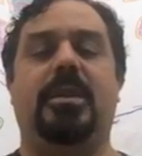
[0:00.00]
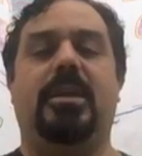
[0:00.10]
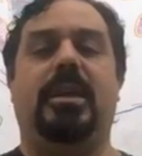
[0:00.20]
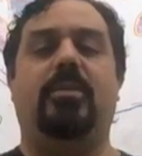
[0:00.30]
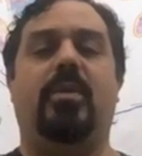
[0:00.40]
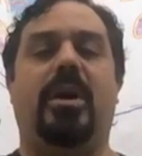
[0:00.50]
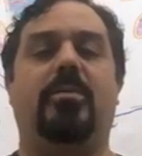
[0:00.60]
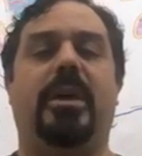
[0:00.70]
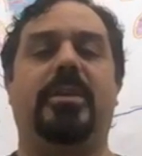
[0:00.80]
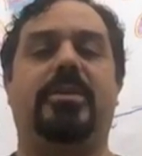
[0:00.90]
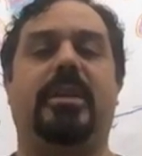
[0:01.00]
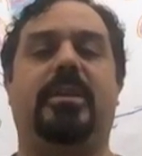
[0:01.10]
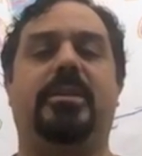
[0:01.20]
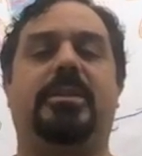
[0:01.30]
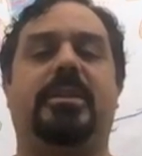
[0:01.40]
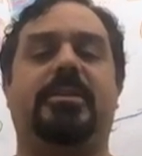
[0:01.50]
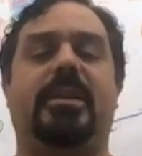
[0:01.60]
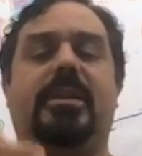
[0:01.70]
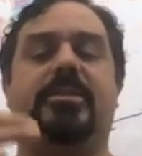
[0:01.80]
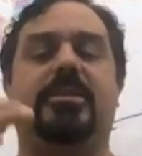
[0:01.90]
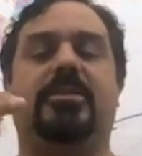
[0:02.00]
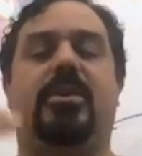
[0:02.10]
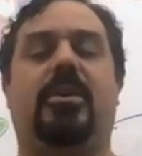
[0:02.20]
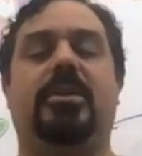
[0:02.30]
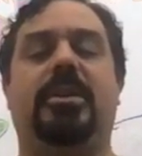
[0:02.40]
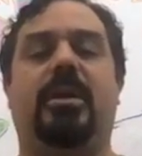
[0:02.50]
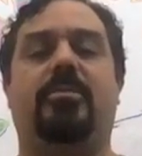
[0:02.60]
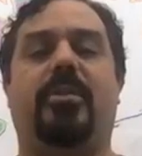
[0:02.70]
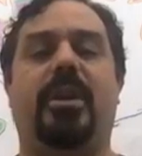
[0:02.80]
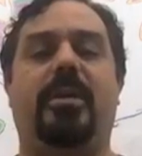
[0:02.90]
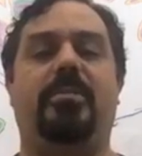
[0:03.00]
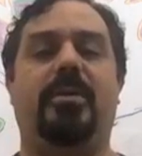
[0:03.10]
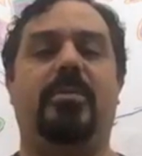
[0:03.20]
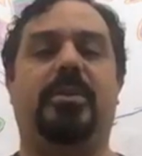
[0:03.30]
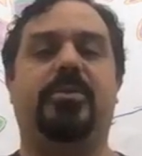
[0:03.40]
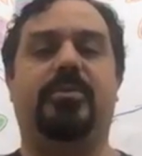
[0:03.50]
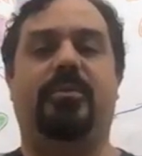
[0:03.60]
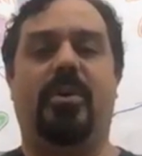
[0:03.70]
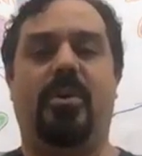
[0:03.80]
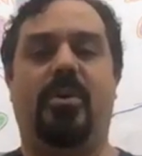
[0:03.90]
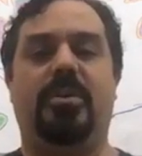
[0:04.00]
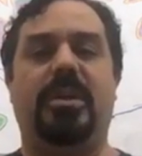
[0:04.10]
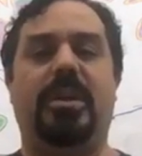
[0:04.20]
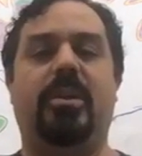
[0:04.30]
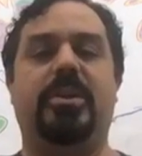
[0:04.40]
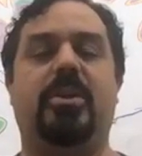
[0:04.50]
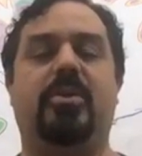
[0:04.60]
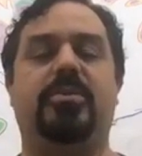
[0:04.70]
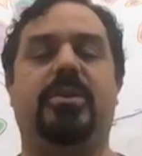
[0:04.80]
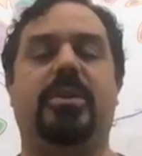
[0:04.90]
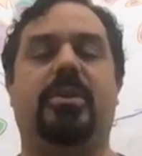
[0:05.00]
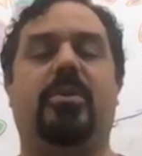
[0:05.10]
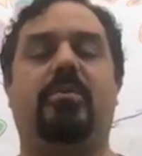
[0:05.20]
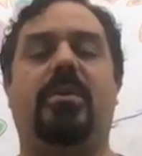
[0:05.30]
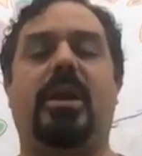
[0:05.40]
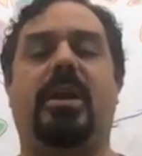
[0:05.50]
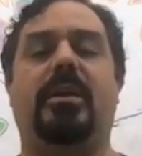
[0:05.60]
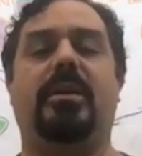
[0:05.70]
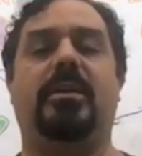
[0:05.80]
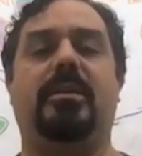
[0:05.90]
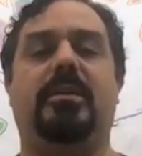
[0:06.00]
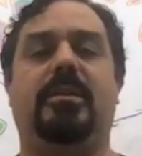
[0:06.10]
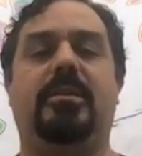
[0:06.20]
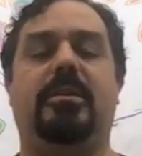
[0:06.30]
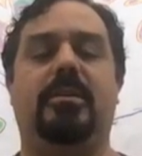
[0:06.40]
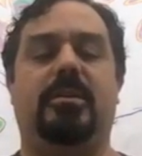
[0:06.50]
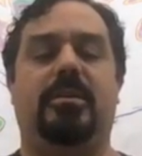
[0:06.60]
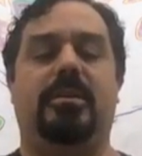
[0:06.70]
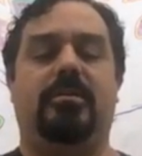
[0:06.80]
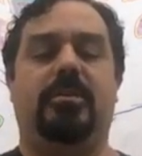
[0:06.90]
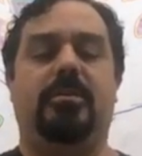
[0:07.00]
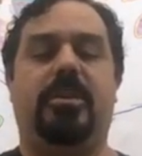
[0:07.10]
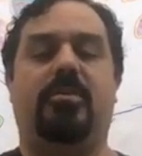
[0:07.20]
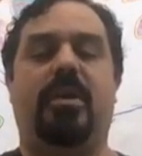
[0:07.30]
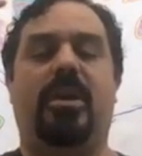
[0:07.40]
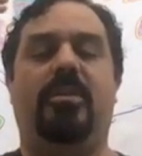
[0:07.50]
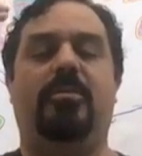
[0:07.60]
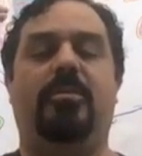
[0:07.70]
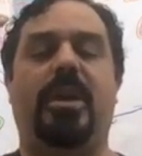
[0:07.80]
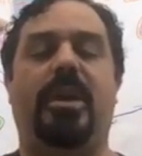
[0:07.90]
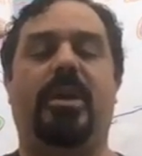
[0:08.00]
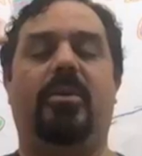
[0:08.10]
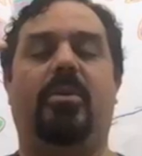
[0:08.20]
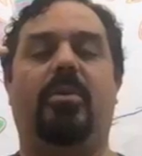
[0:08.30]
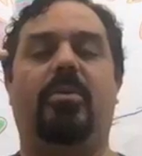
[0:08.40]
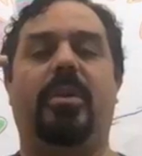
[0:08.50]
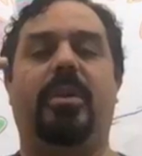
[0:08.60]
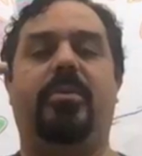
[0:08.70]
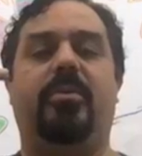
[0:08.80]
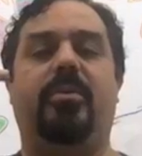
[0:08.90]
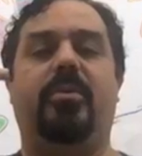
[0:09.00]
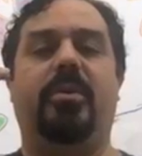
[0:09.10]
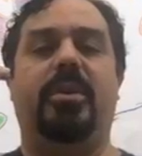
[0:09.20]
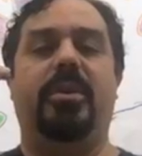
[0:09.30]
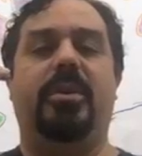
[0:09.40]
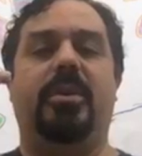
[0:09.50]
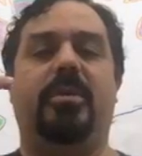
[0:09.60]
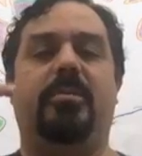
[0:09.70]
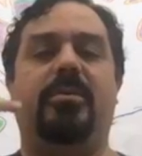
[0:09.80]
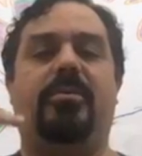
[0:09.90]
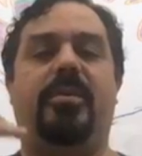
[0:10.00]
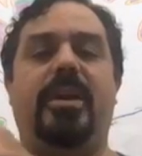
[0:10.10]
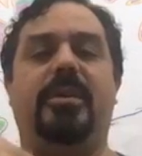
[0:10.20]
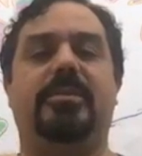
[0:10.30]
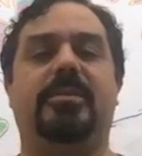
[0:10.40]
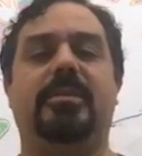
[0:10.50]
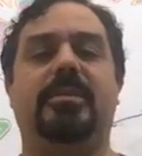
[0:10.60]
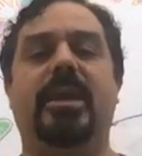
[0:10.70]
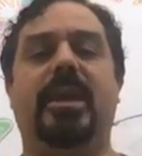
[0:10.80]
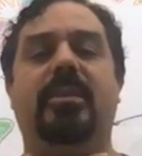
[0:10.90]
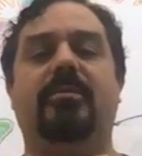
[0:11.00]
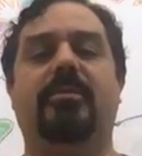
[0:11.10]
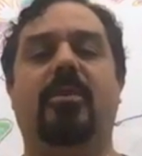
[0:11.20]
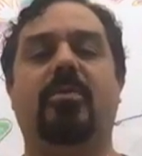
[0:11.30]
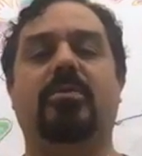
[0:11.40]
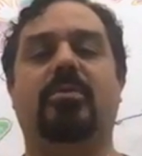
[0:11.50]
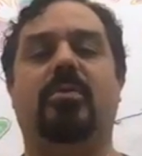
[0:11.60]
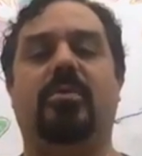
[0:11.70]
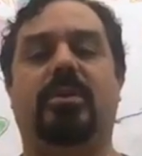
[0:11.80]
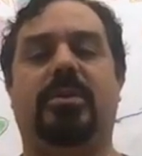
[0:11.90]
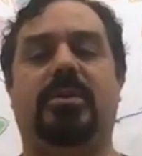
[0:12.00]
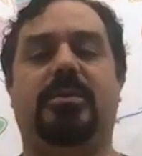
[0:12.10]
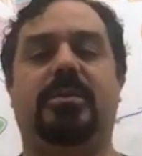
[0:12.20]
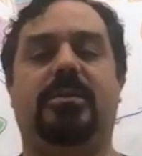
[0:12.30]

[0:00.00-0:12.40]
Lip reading: And while my skeleton is nice and tall and upright, my muscles fall like wet coats on a coat rack. From the crown of my head all the way through my face, neck, vocal cords,